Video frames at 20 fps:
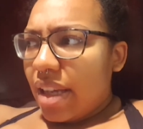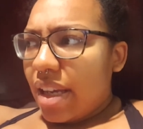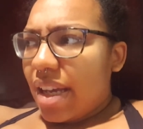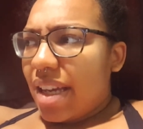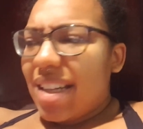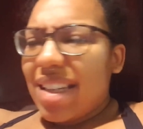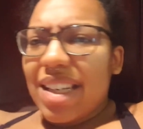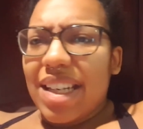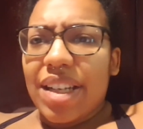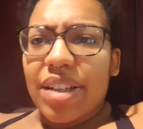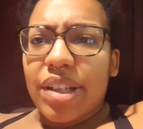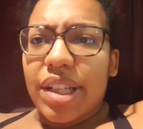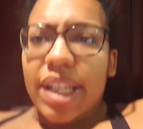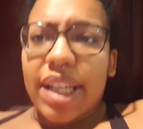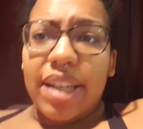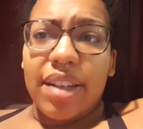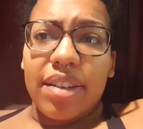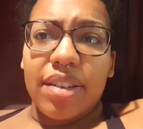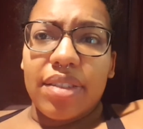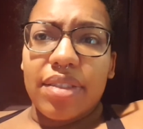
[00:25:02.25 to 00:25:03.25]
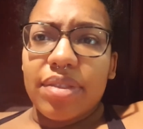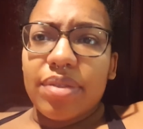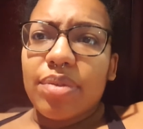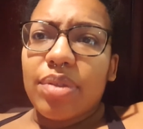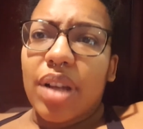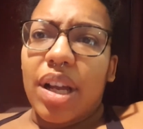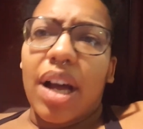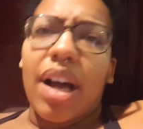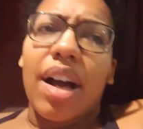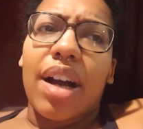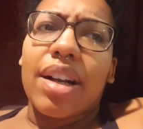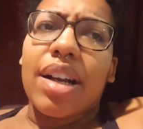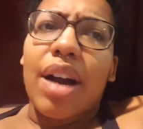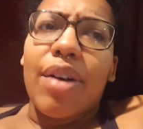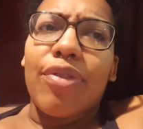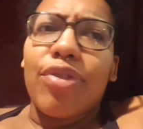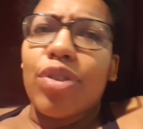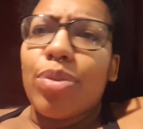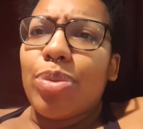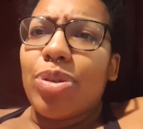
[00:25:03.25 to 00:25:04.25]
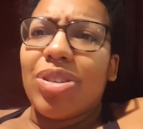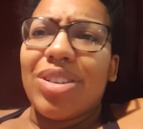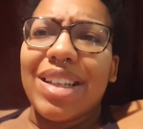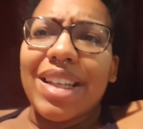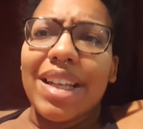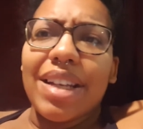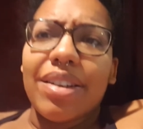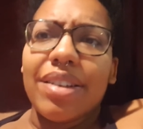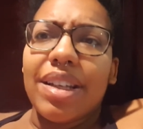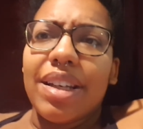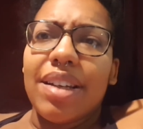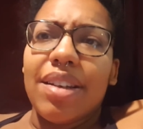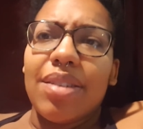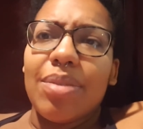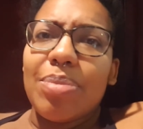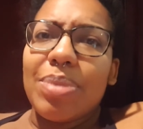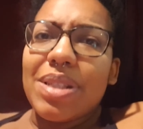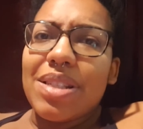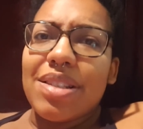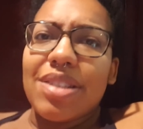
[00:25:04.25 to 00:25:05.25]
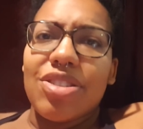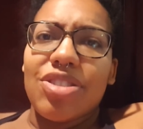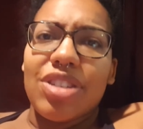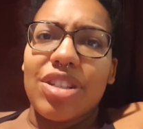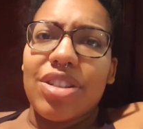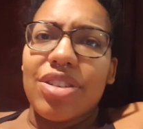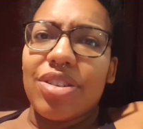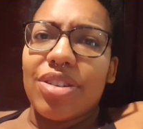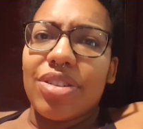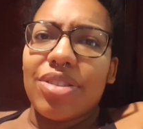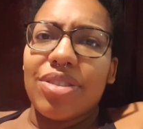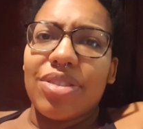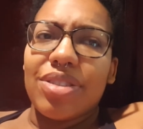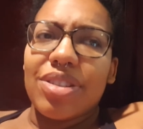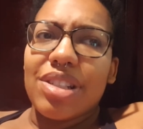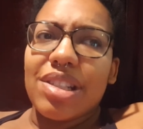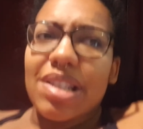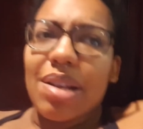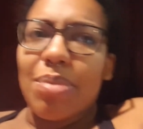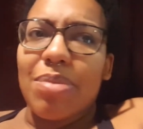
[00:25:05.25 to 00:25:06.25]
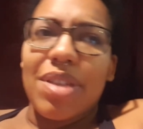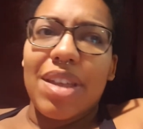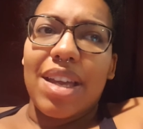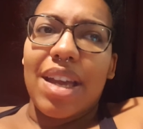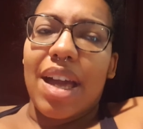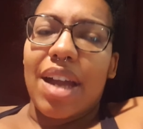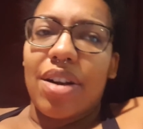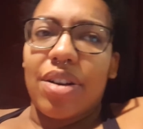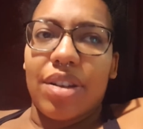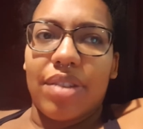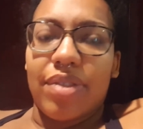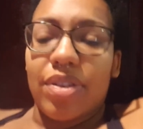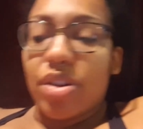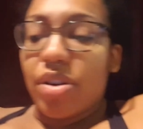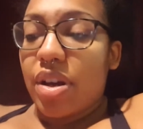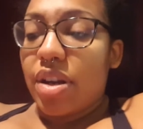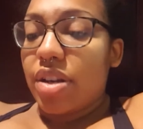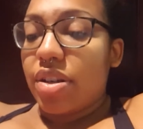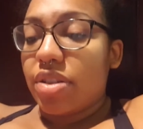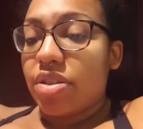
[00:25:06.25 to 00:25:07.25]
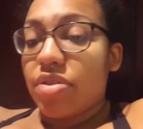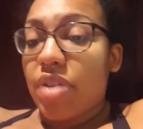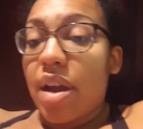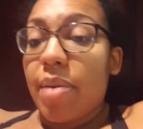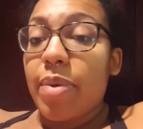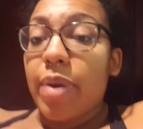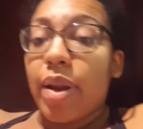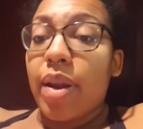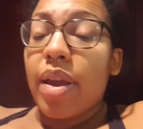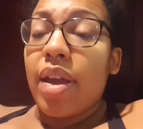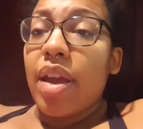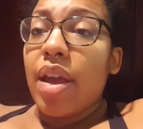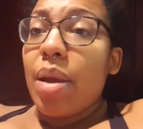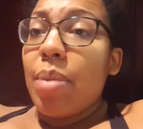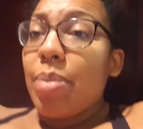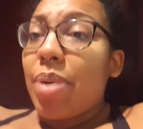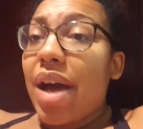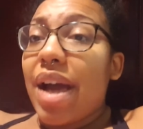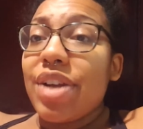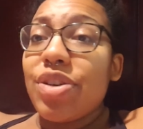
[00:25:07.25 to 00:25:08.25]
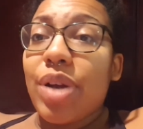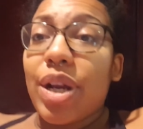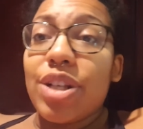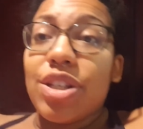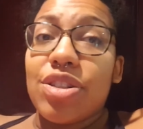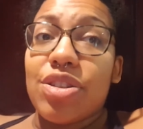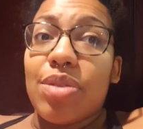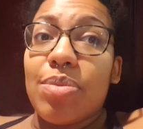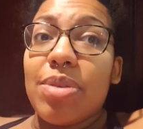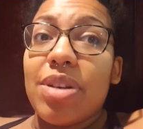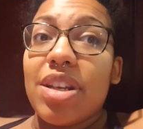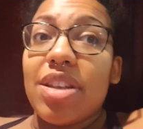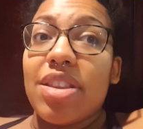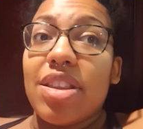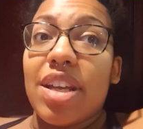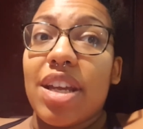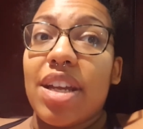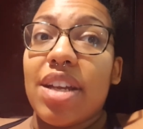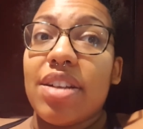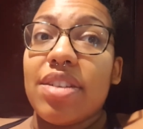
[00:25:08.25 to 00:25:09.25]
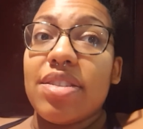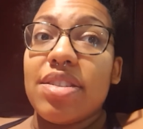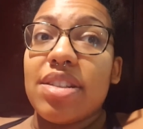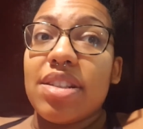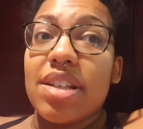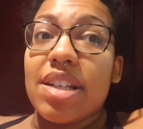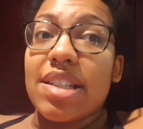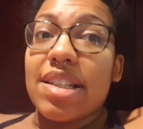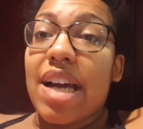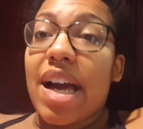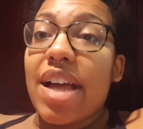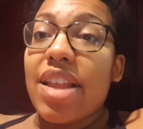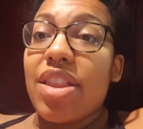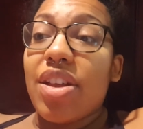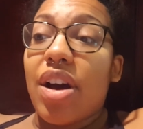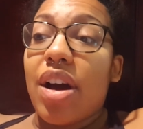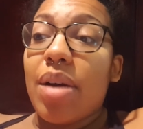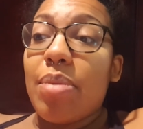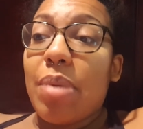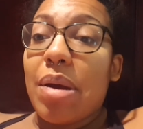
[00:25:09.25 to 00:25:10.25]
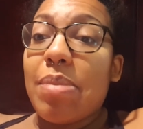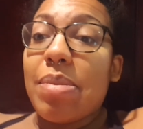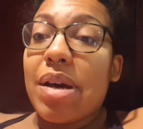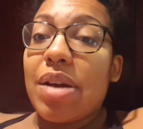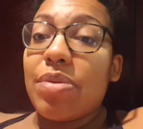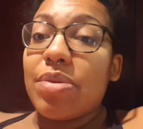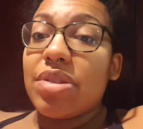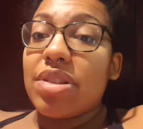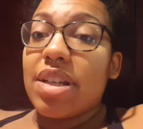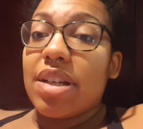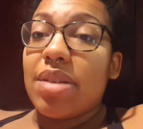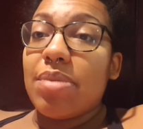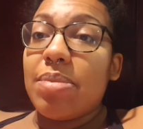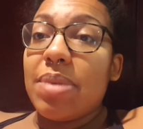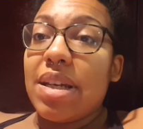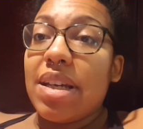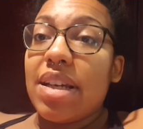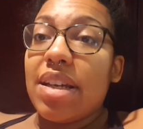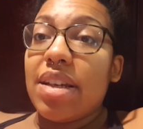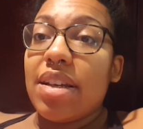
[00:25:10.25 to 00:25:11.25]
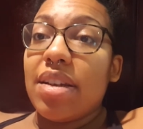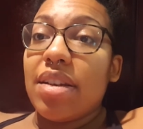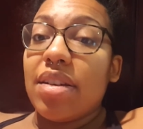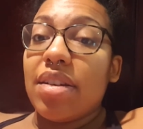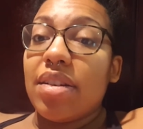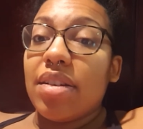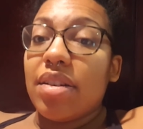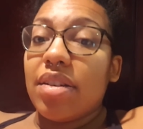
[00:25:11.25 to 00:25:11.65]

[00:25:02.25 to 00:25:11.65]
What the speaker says: a comfortable kneeling position or something. I don't even know how to describe it. But I tried so many things because I thought my bed was going to be